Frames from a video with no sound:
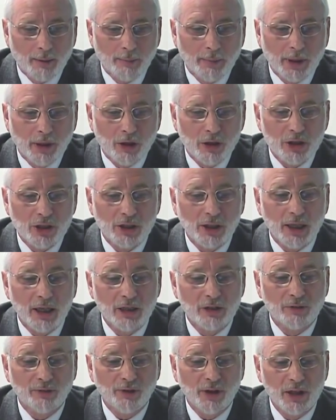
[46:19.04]
Because
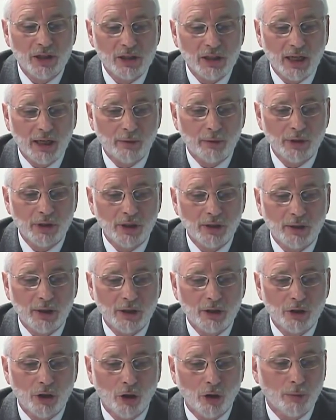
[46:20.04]
his first language at
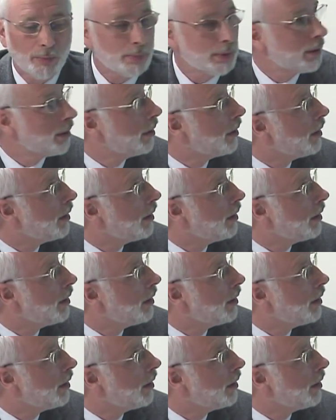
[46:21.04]
the top